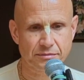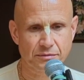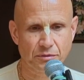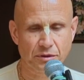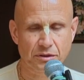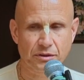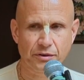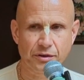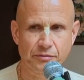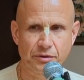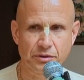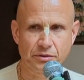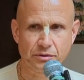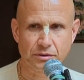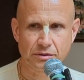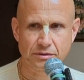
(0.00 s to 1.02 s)
what can we
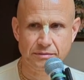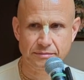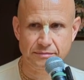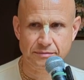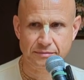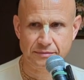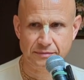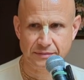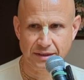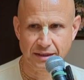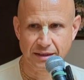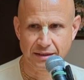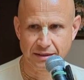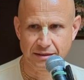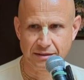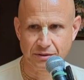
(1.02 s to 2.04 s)
do
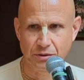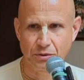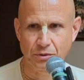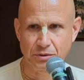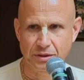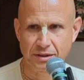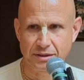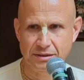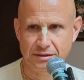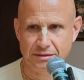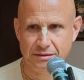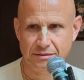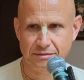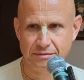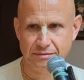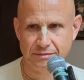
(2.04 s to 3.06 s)
in the audience?